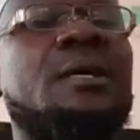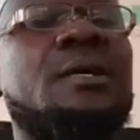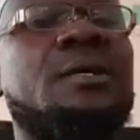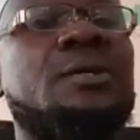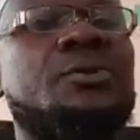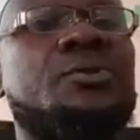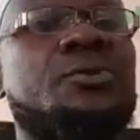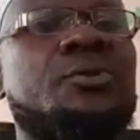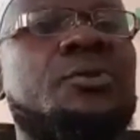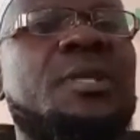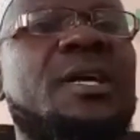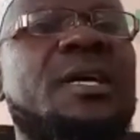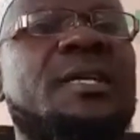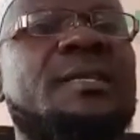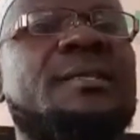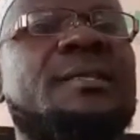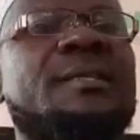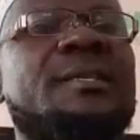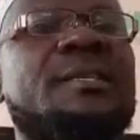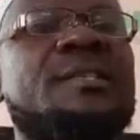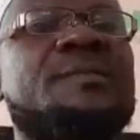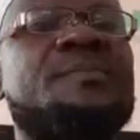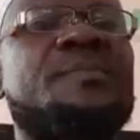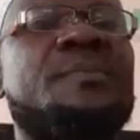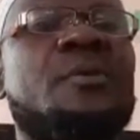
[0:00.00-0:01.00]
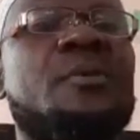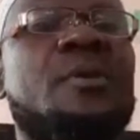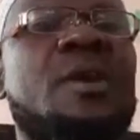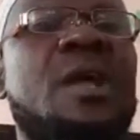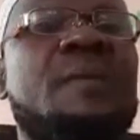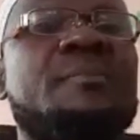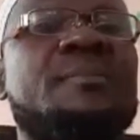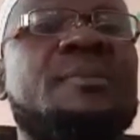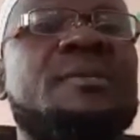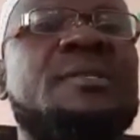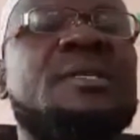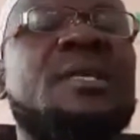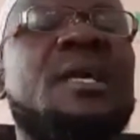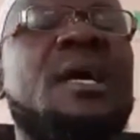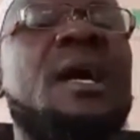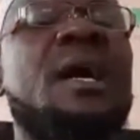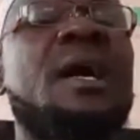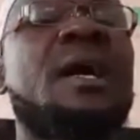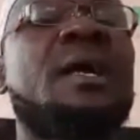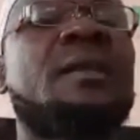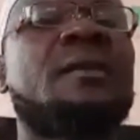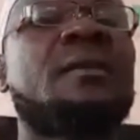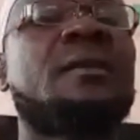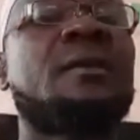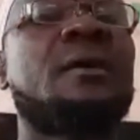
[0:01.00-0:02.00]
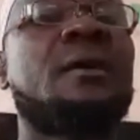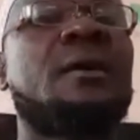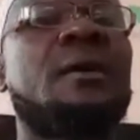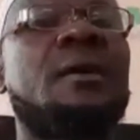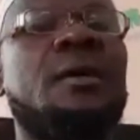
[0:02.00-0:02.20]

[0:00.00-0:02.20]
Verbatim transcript: so that these programs can,